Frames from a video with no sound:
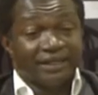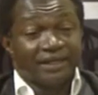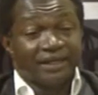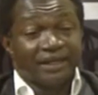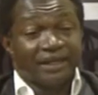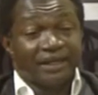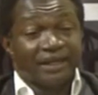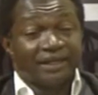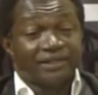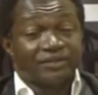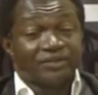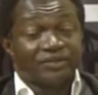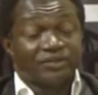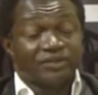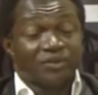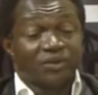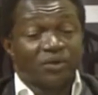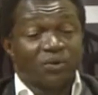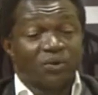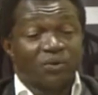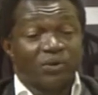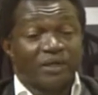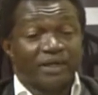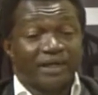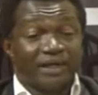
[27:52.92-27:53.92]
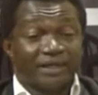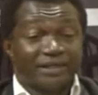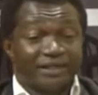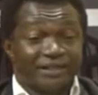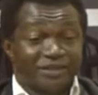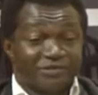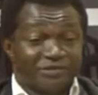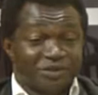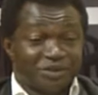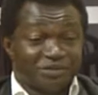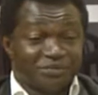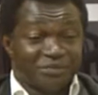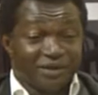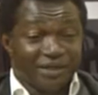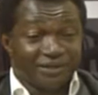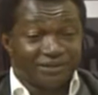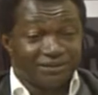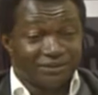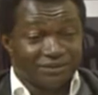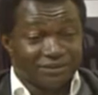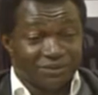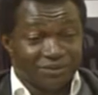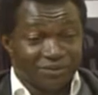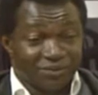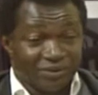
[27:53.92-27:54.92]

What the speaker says: And when I came in, my daughter